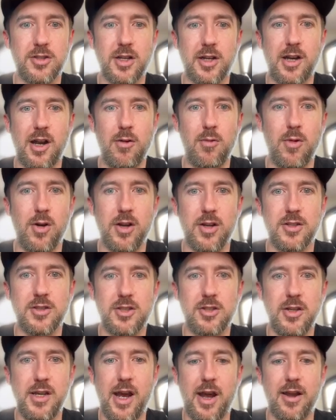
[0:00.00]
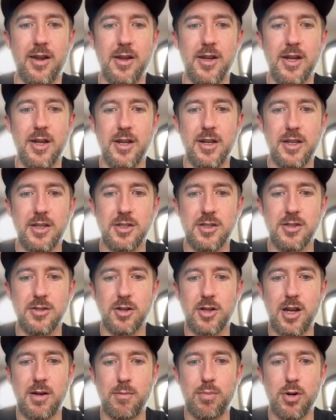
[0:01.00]
like I want it. So yeah, this is
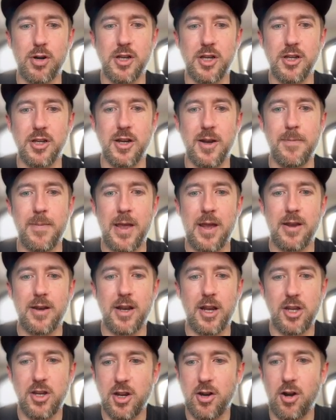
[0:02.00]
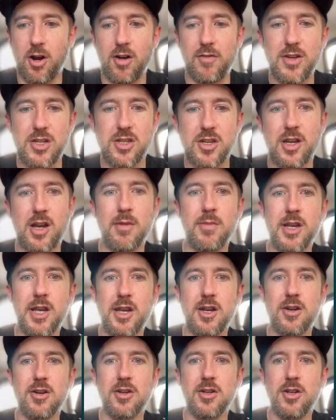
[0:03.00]
looking pretty good. Now you can obviously come in
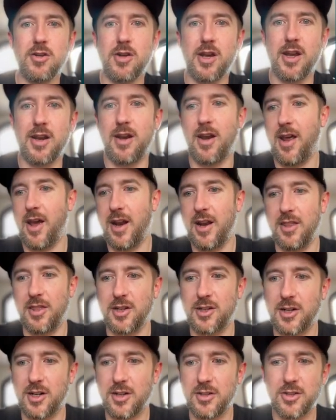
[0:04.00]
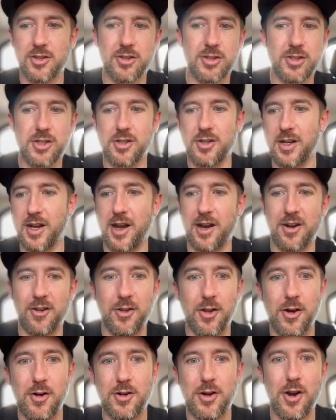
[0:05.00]
here, you can edit the colors, you can add a
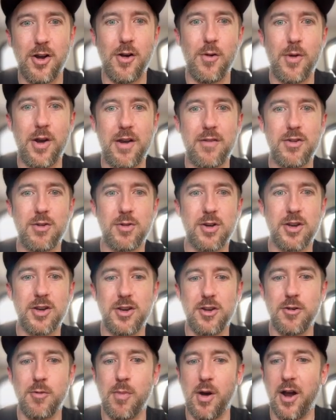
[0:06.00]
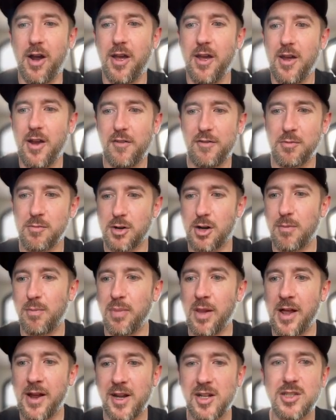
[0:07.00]
logo, whatever you want to do, but from a
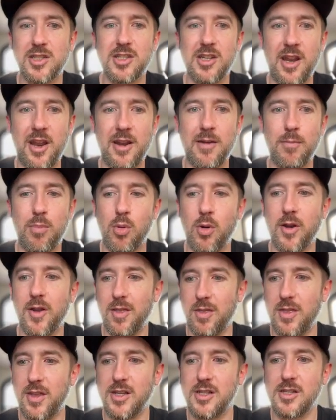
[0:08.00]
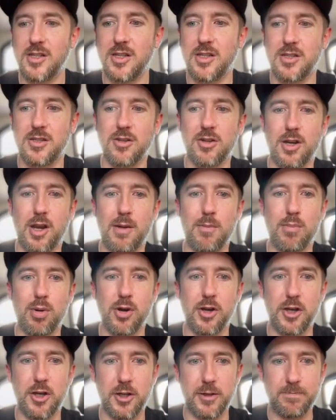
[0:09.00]
compliance standpoint, this is looking
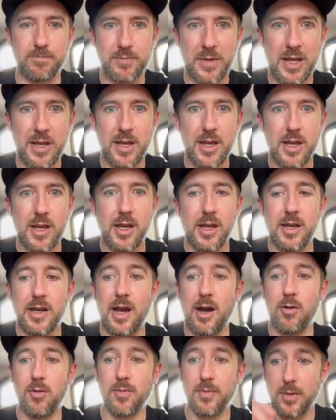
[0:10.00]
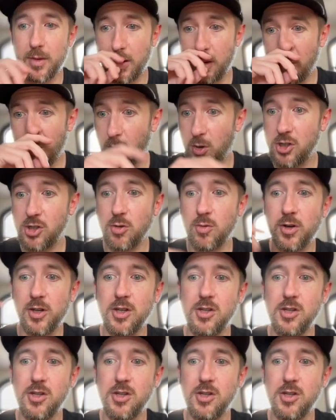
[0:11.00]
pretty good. Now, what you'll want to